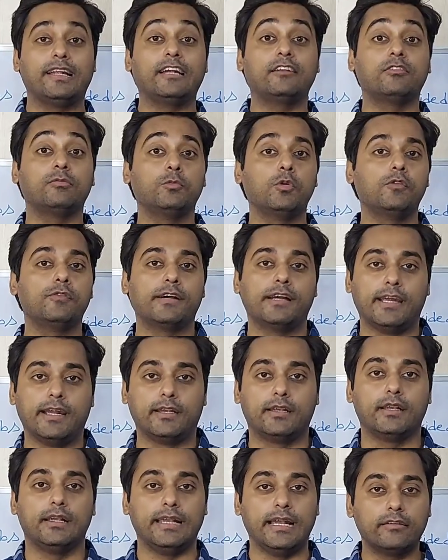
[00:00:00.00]
let's move
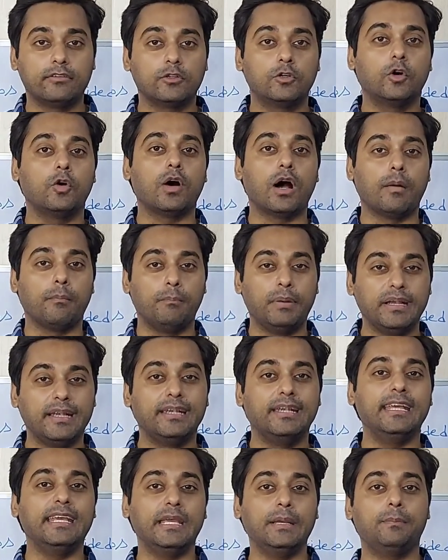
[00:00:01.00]
ahead. Let's go a
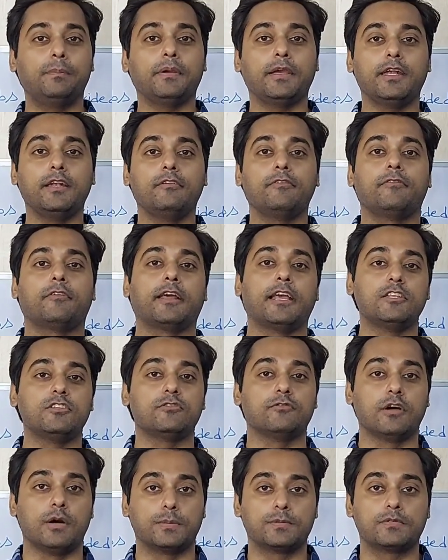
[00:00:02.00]
bit deep in
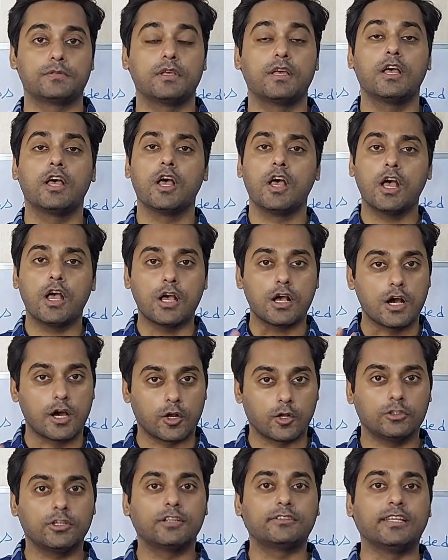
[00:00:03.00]
French verbs.
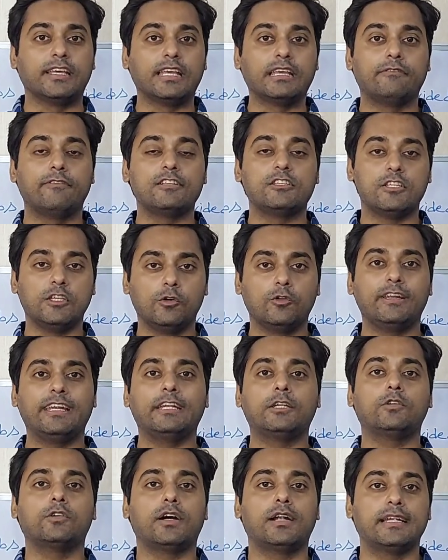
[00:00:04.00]
Another thing which you
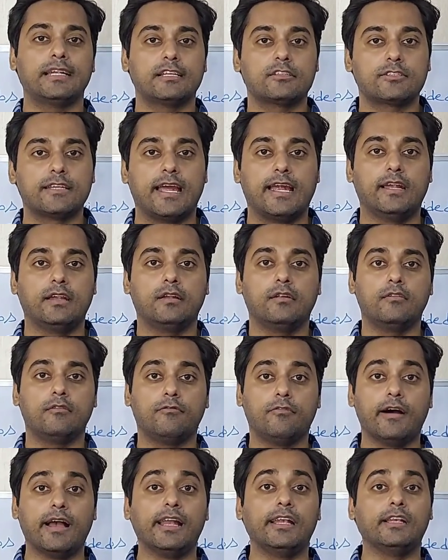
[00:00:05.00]
need to understand
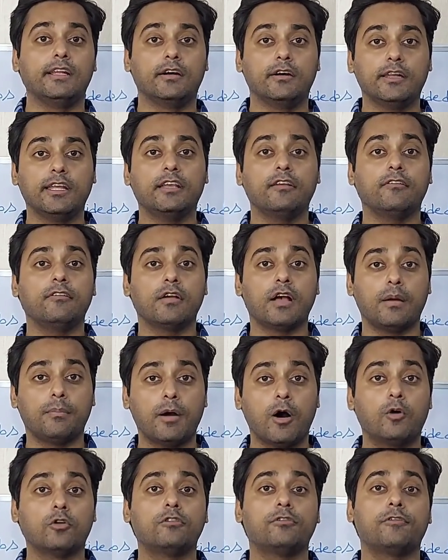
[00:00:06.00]
while learning
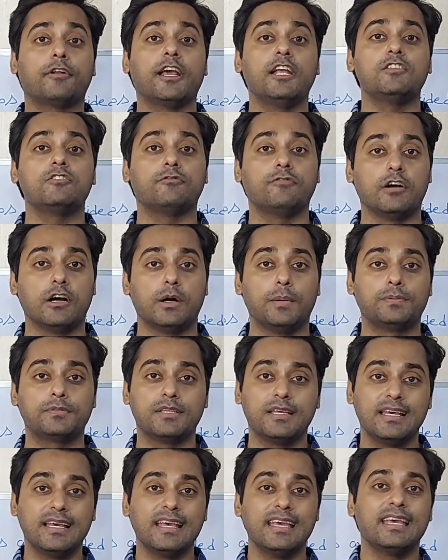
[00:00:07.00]
about French verbs